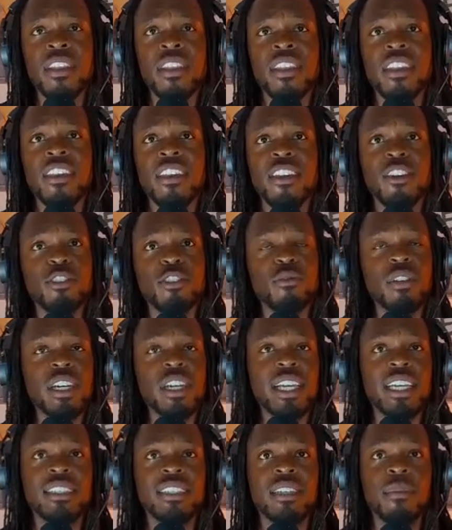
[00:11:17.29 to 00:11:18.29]
You know, you look
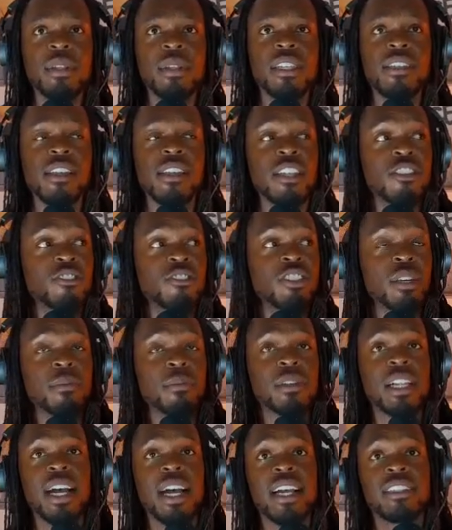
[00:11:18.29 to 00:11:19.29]
at some of these other gym
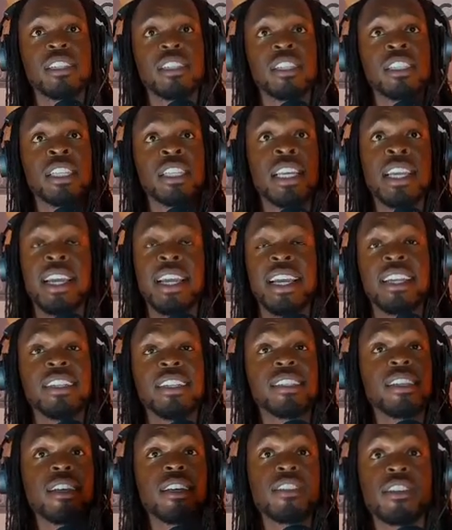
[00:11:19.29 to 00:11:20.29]
classes in
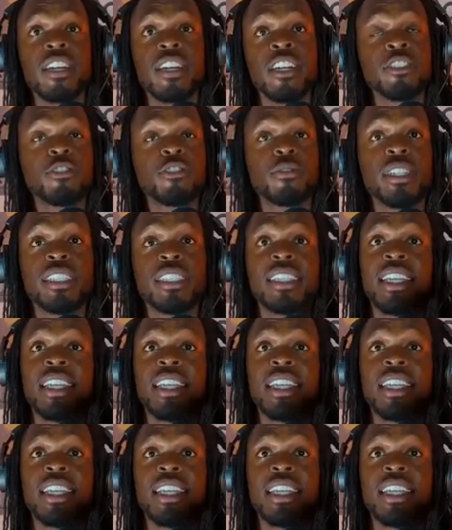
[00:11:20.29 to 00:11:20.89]
these other countries,